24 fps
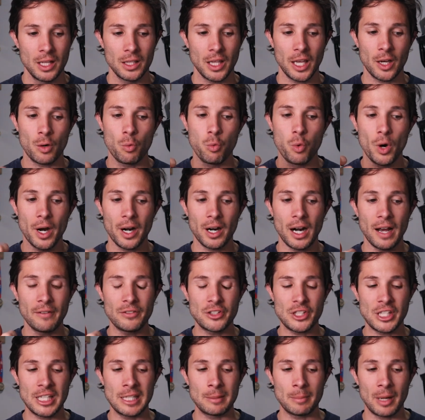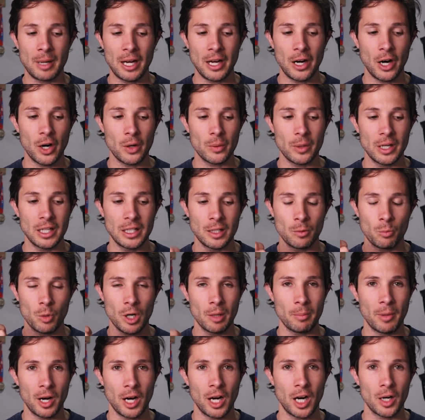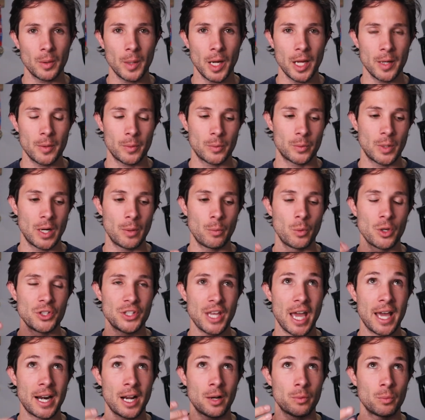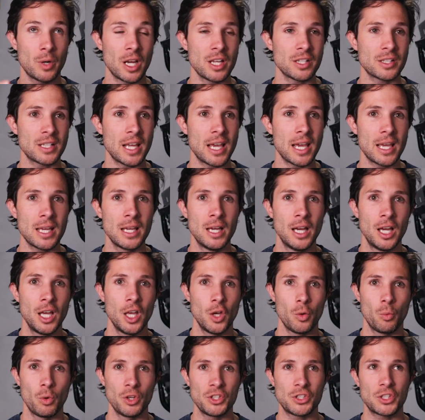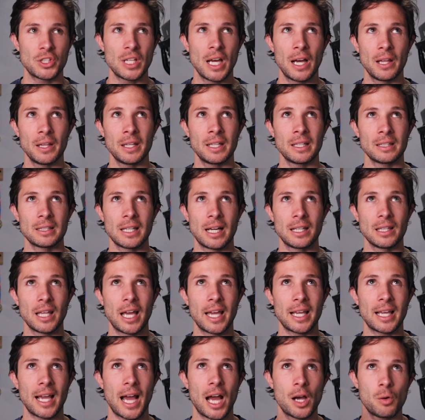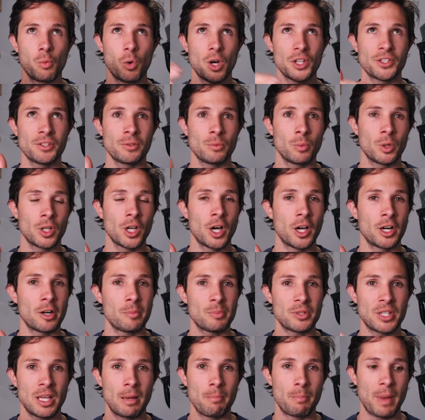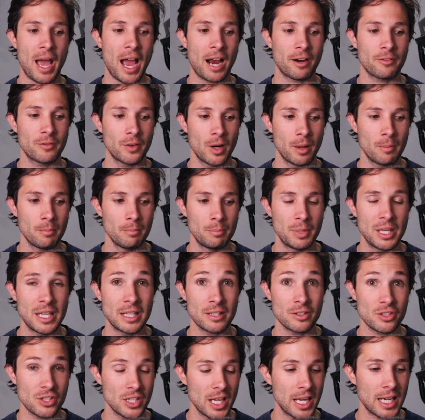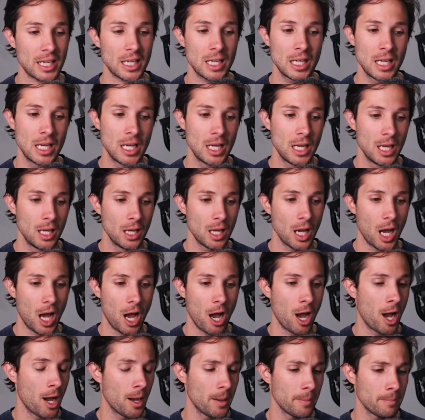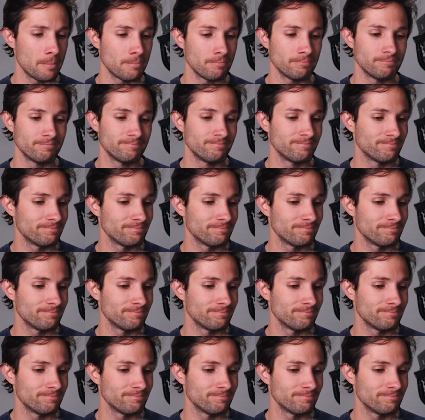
like where I've seen my heart rate and where my heart rate was at on race day was telling that like I wasn't 100% back from being sick. Um,